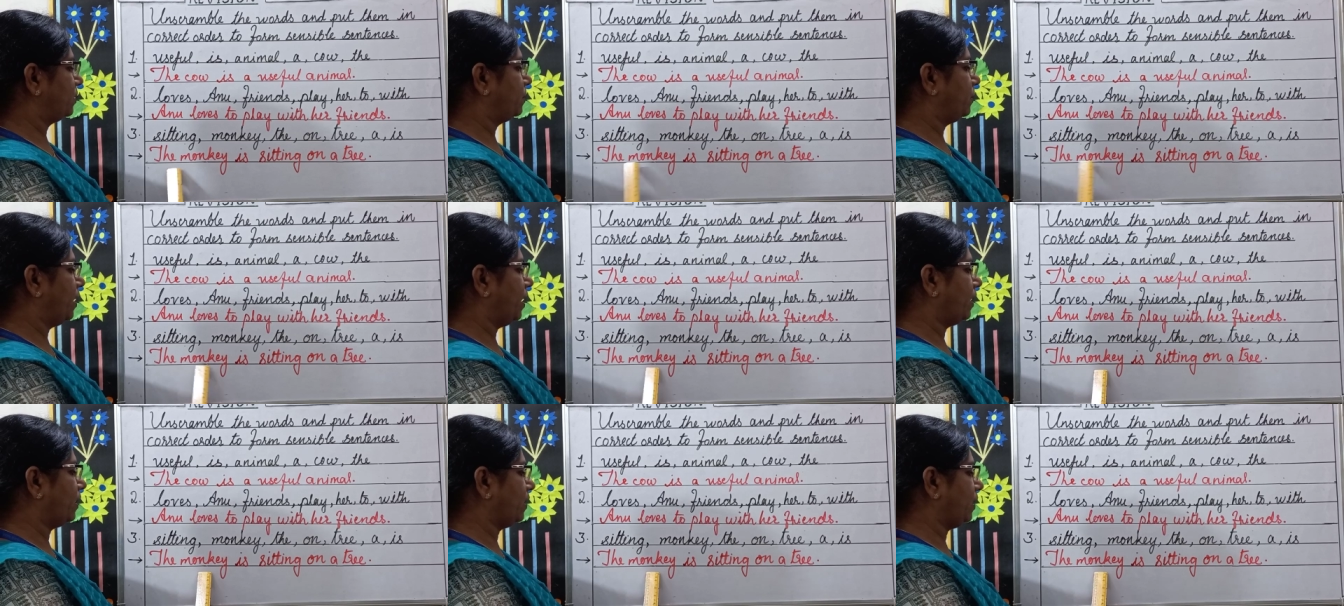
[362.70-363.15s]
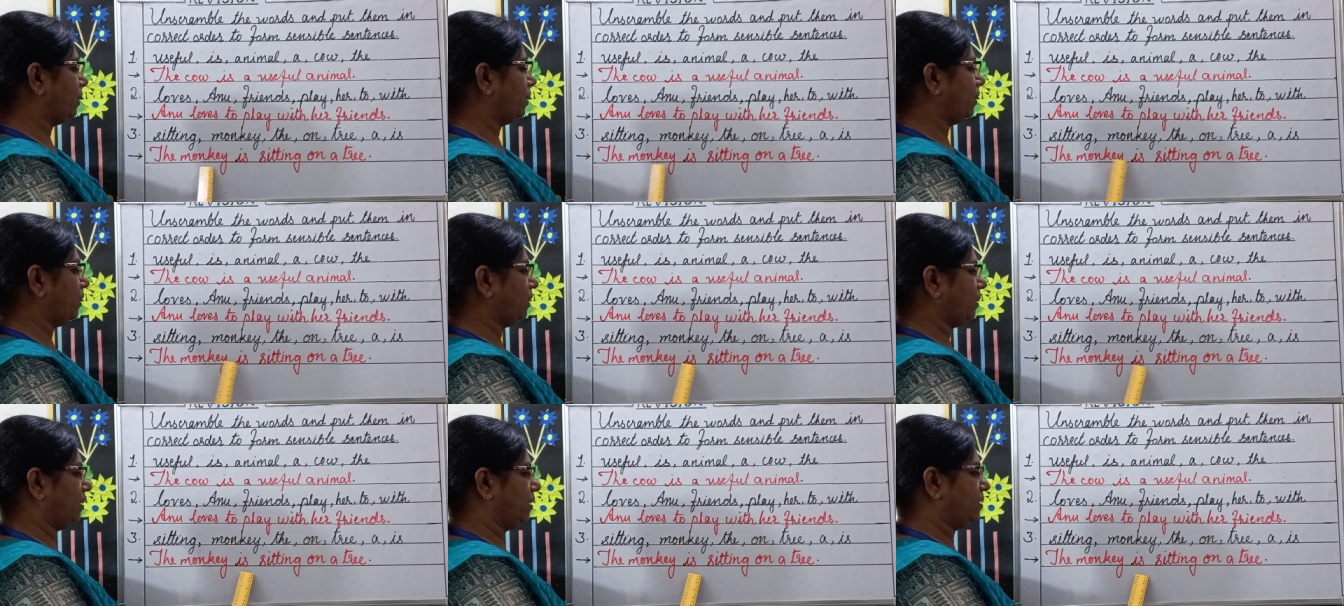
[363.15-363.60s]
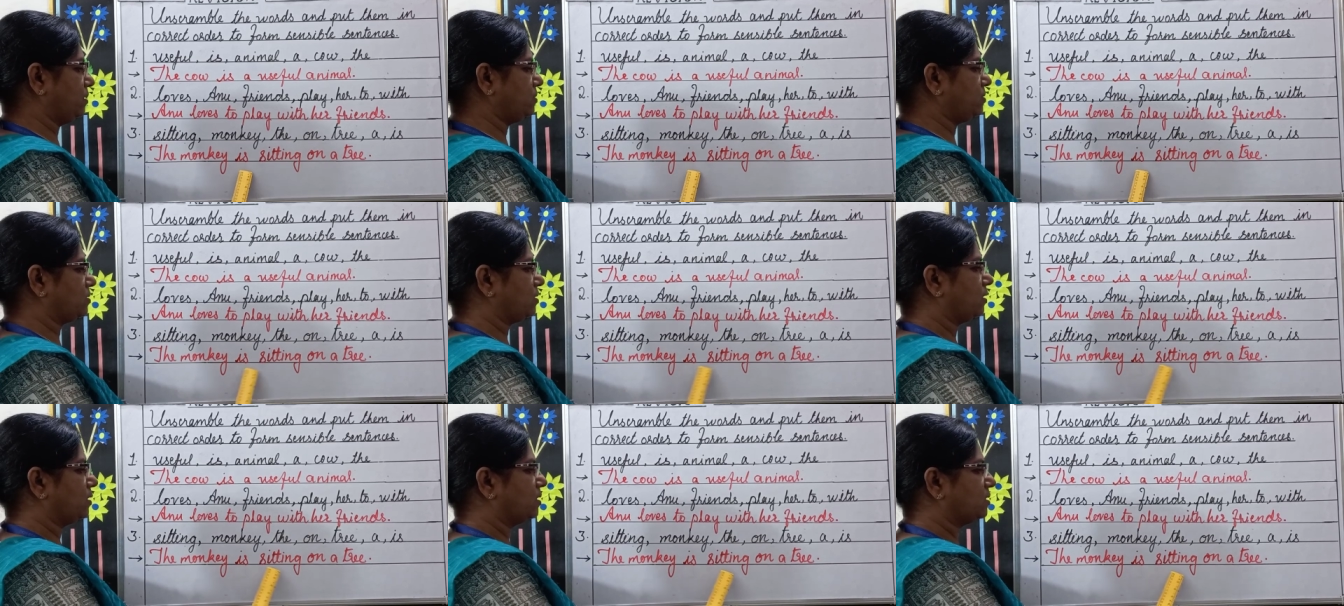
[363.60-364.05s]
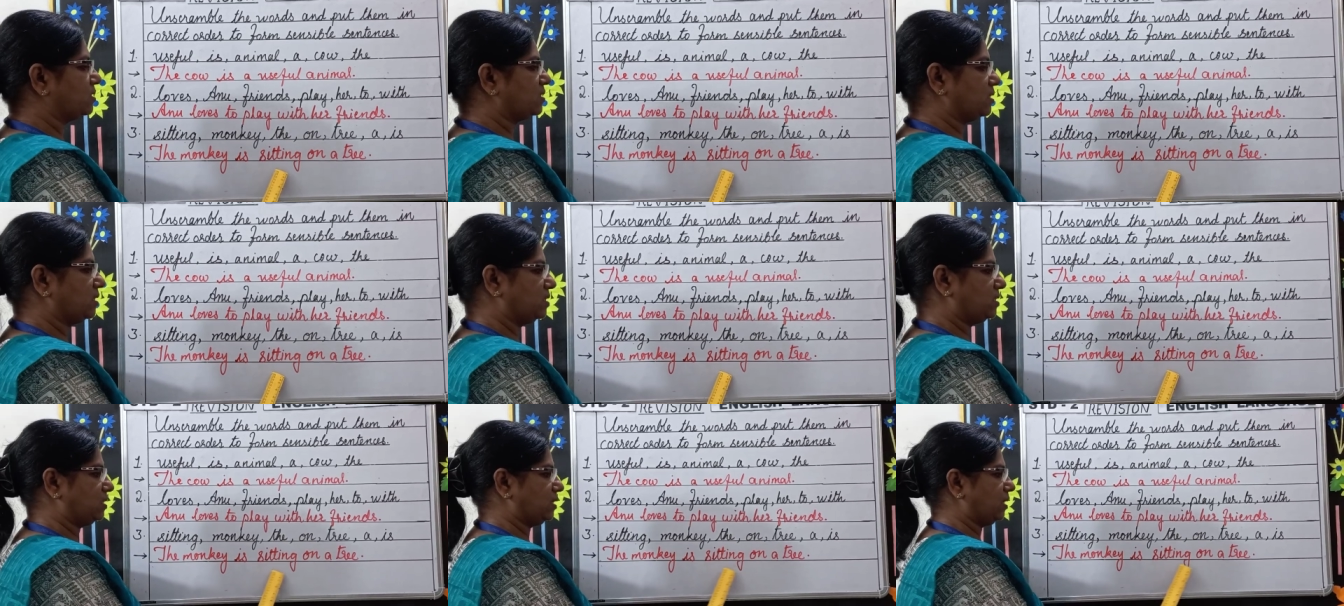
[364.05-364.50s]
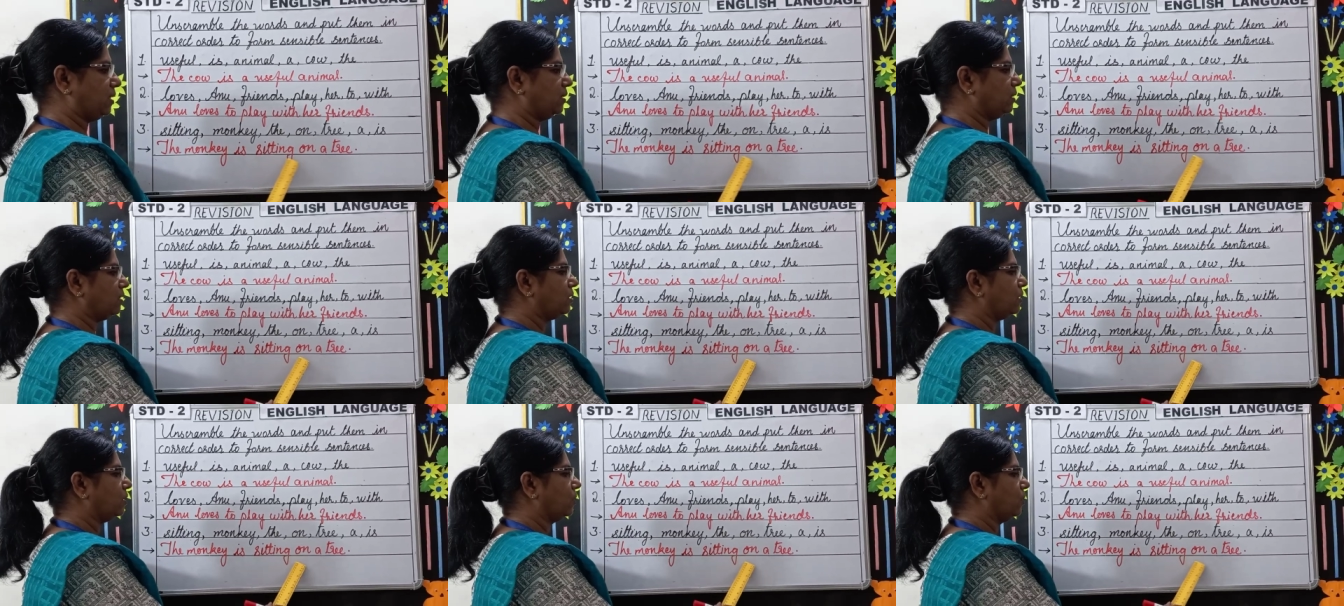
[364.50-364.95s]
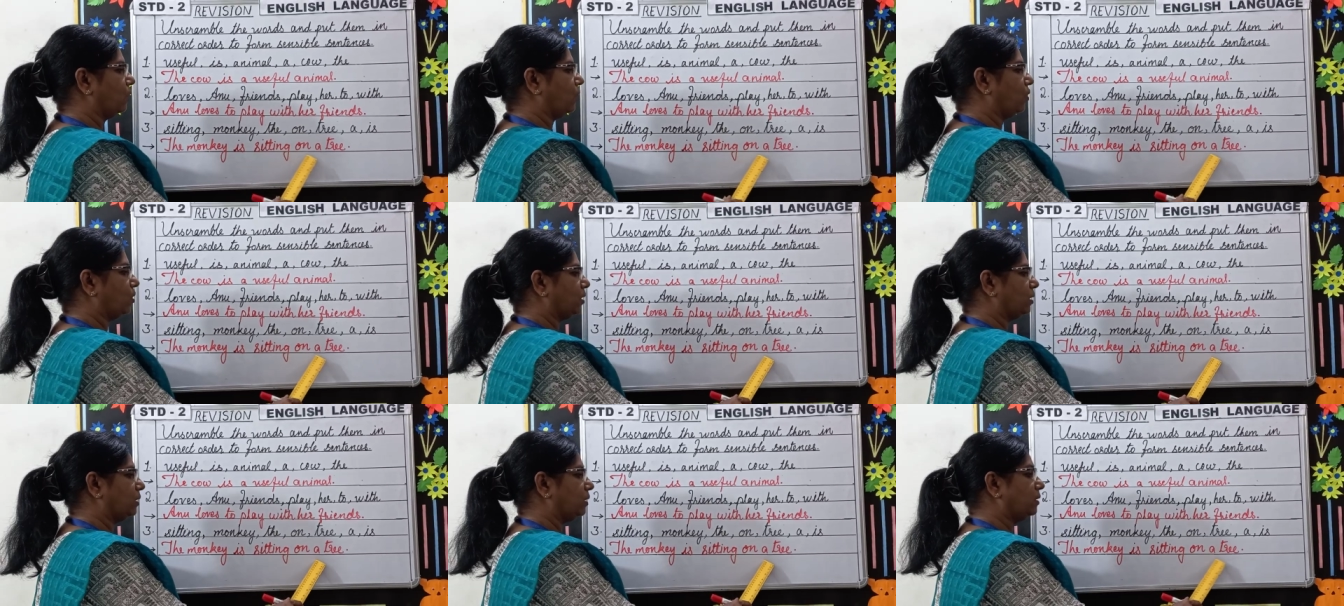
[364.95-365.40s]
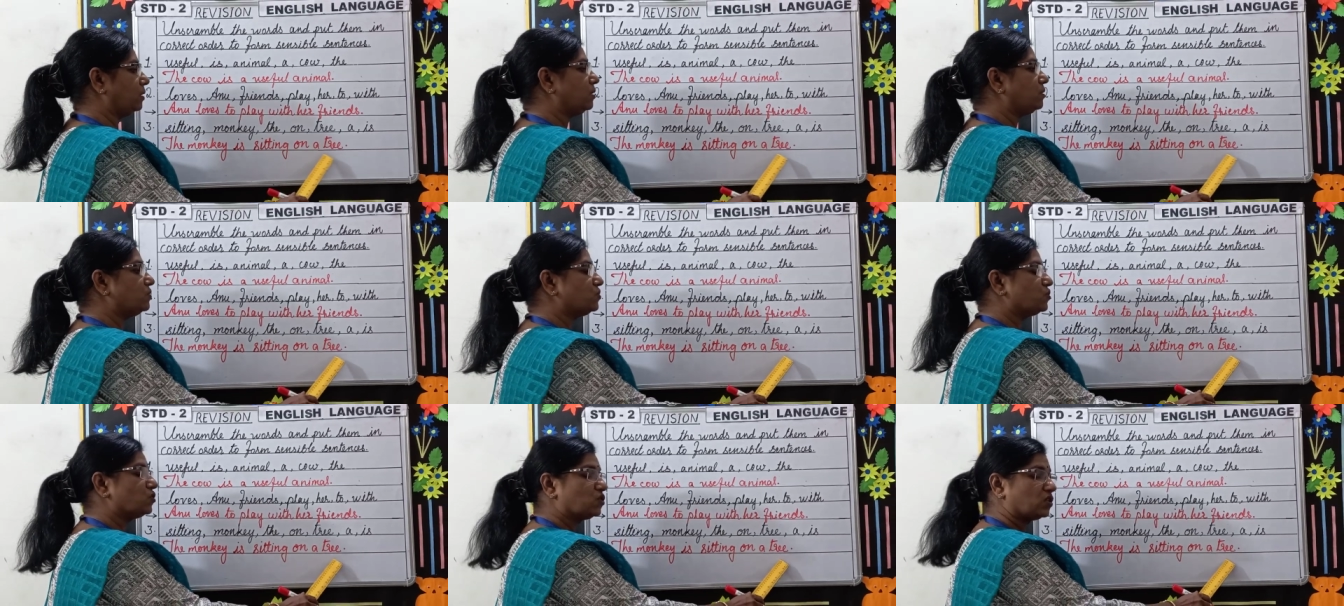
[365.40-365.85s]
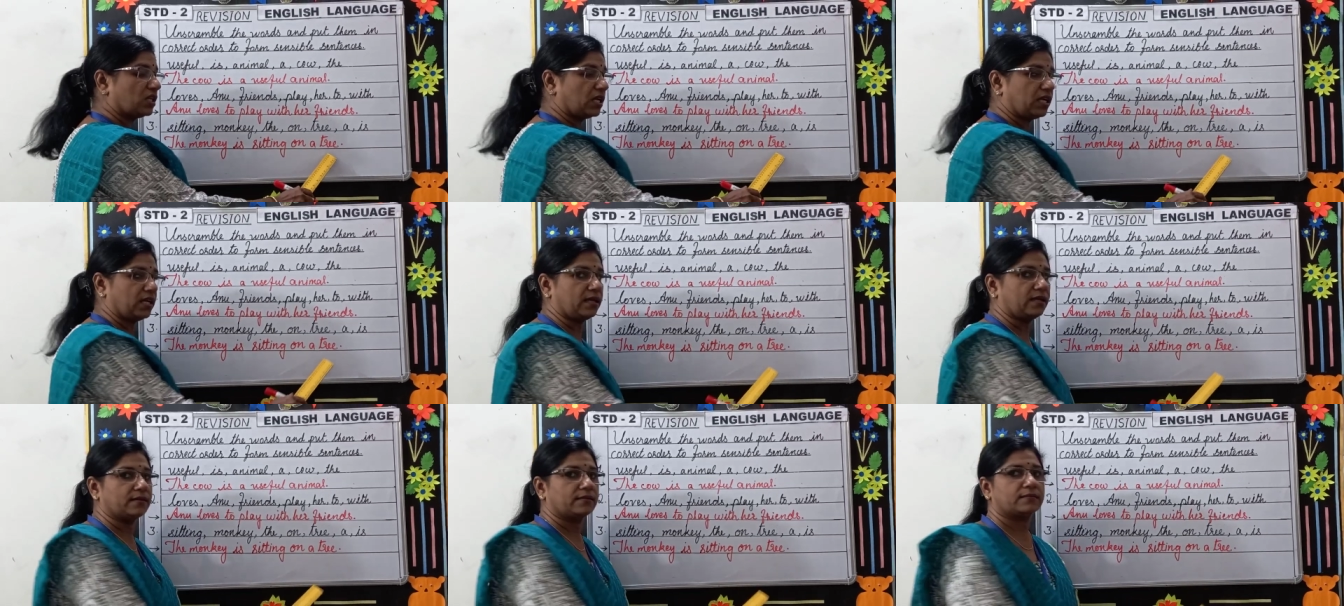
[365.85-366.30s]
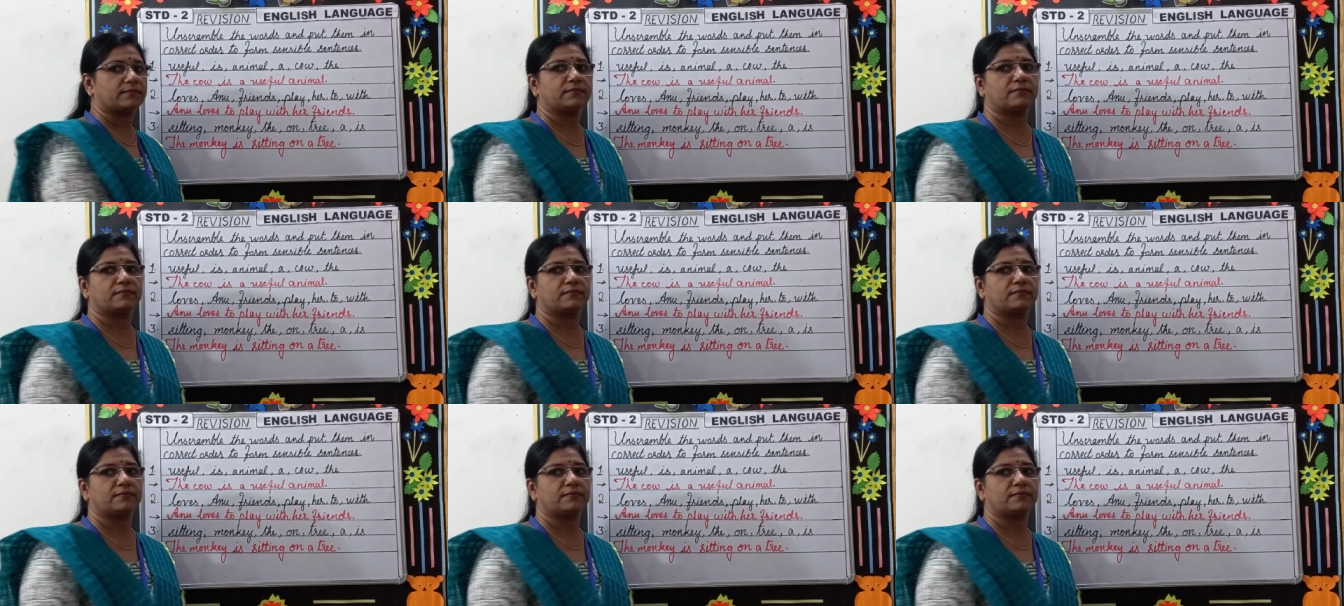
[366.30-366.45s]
monkey is sitting on a tree.